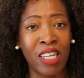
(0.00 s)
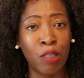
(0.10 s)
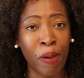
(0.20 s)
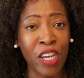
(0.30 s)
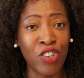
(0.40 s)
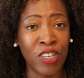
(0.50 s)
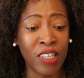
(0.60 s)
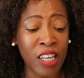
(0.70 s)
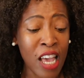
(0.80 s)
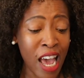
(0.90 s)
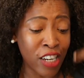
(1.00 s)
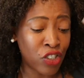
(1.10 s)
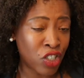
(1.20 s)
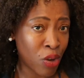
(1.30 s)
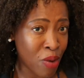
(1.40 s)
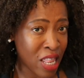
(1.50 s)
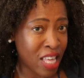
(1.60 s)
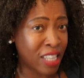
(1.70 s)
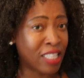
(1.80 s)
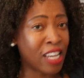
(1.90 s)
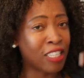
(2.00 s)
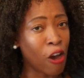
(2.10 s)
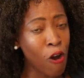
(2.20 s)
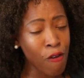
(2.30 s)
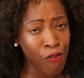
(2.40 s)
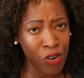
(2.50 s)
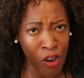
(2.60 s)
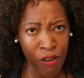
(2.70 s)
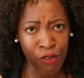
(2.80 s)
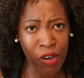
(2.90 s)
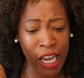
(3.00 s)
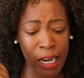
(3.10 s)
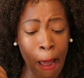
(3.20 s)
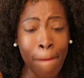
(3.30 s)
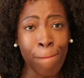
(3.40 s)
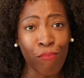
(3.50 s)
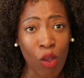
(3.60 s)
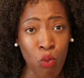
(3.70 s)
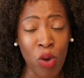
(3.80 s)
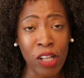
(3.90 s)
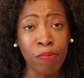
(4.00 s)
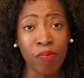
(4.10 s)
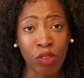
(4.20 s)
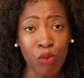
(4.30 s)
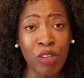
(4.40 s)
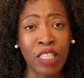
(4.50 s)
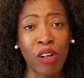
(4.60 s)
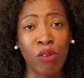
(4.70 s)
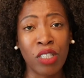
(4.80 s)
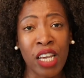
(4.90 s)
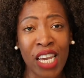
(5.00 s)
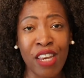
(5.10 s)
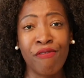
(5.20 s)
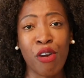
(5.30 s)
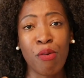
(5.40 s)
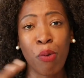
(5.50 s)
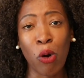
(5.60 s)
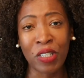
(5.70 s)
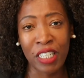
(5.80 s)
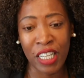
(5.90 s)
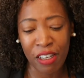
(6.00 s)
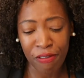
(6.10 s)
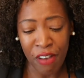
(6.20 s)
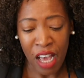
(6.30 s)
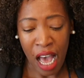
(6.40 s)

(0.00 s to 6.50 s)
It's patience, and doing these things over and over again will result in very positive